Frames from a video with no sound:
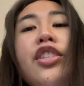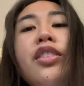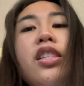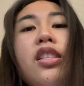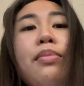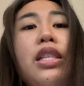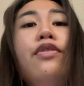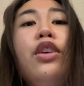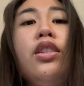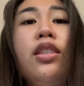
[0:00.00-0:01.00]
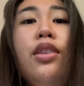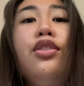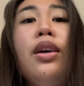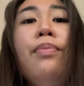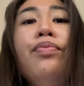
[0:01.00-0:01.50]
system has failed to teach
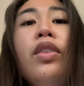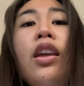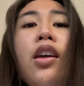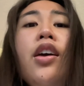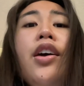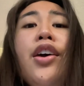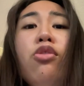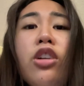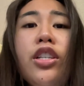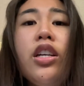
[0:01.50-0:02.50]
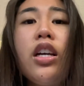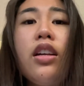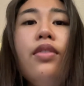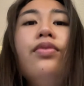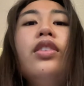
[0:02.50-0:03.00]
them. In order
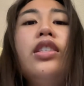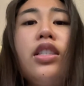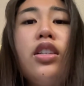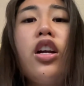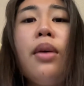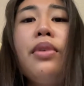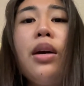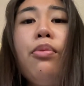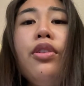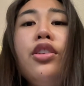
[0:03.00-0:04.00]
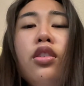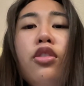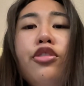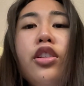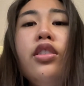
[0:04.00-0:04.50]
to start coming up with a
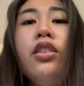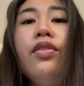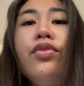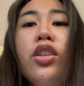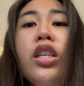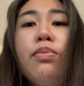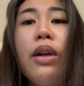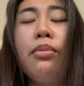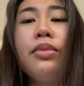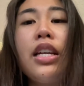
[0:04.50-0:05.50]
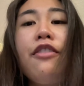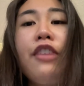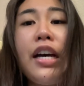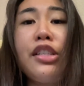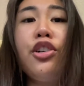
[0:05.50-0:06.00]
solution to these problems at a
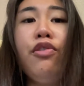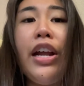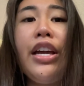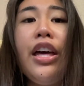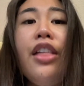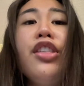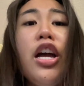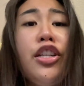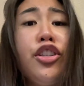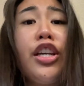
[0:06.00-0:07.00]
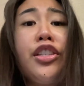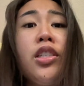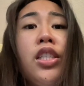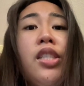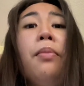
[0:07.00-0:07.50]
faster rate, the education
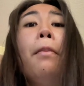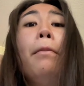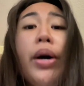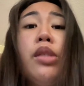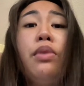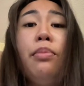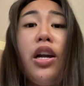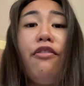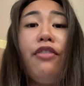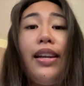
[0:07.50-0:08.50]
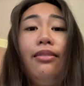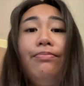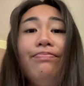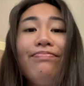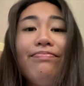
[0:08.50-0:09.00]
system must be modified.
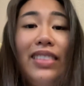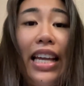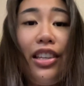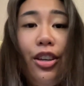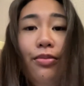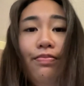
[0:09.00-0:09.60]
Thank you.